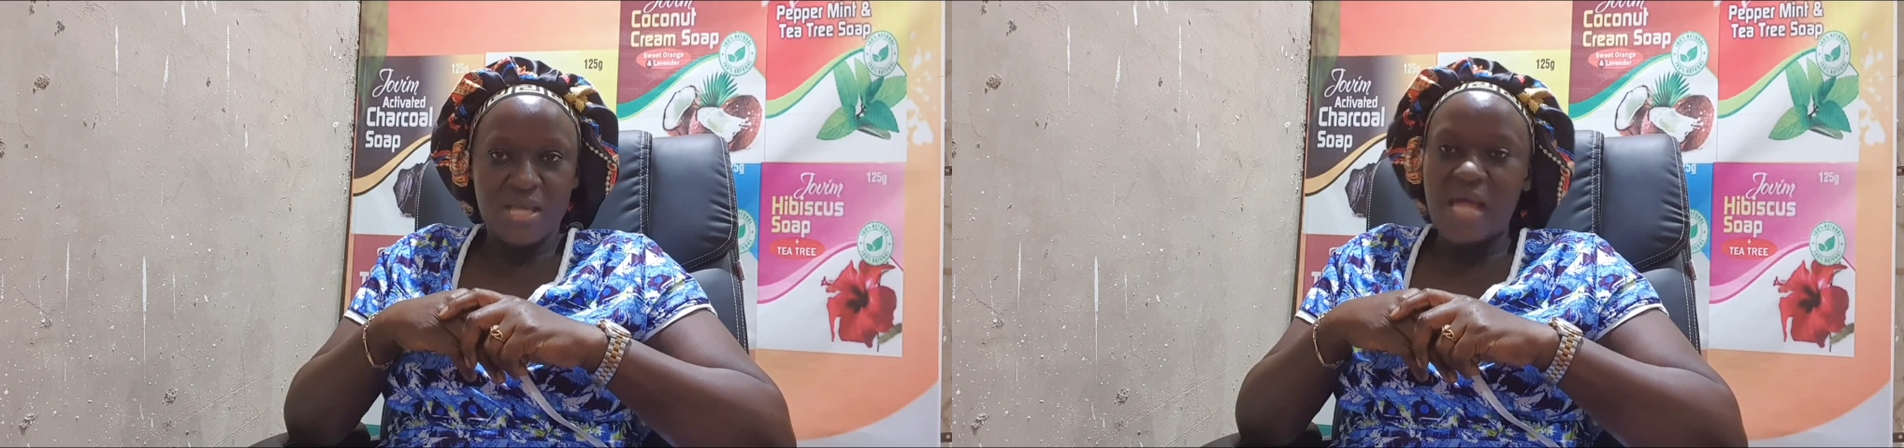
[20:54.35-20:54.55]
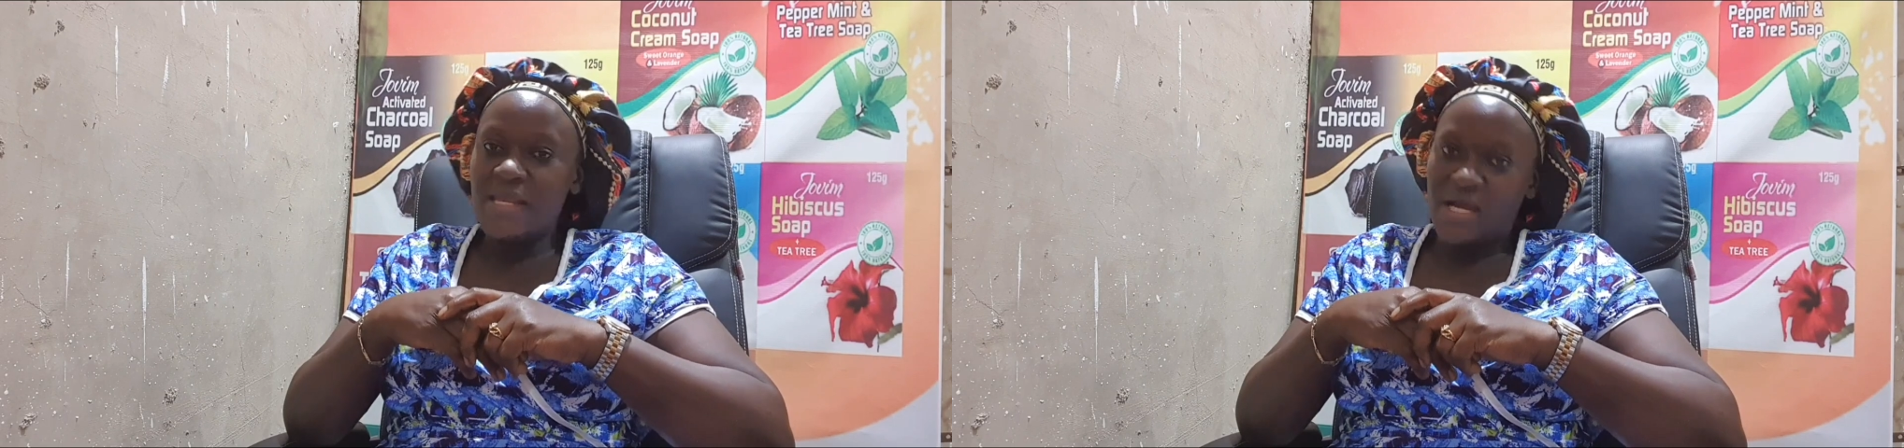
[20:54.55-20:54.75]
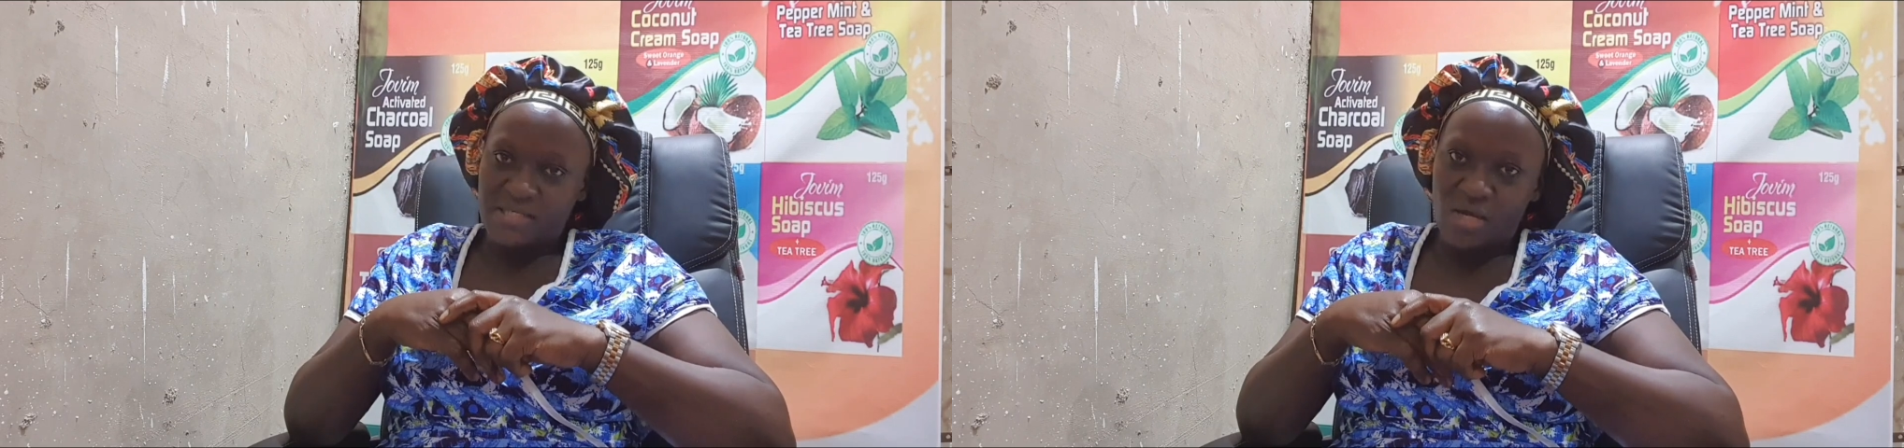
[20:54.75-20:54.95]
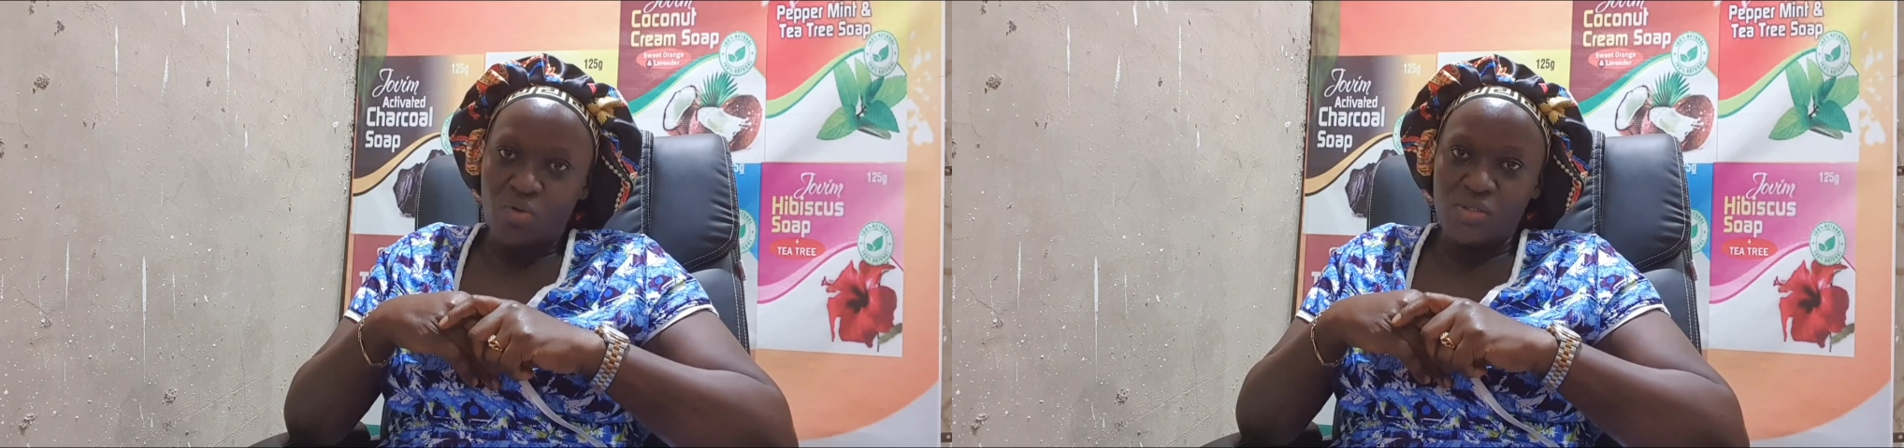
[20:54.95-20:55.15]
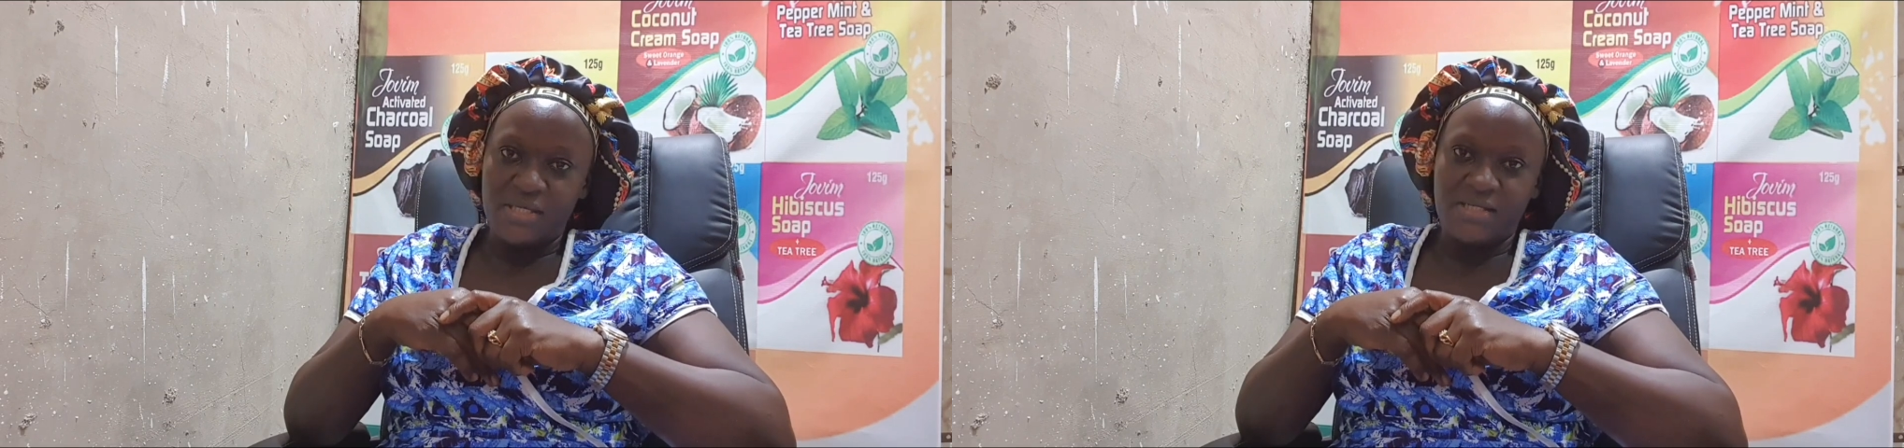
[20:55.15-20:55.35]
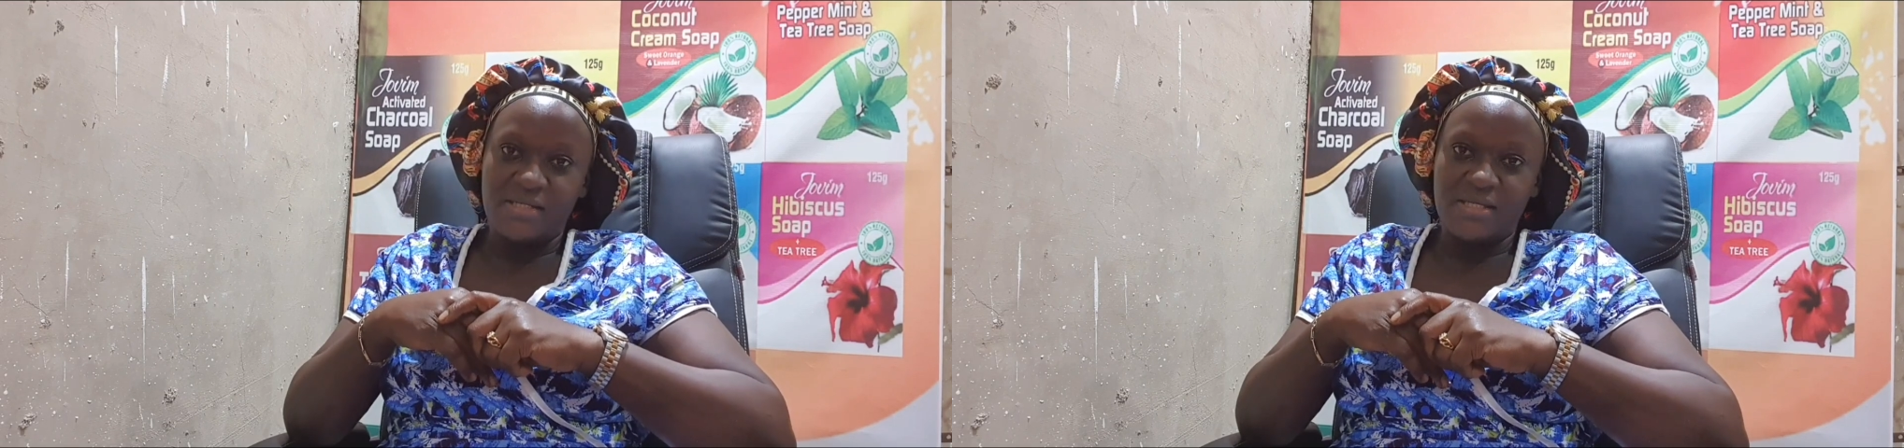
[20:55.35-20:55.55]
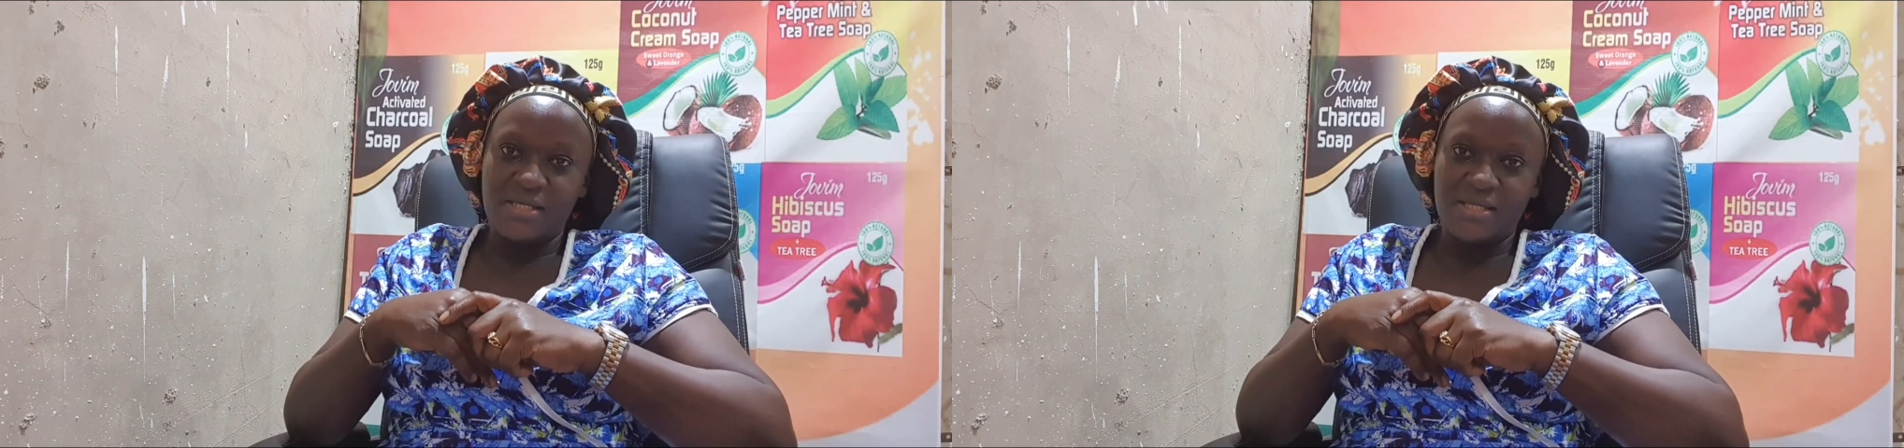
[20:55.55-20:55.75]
and act accordingly.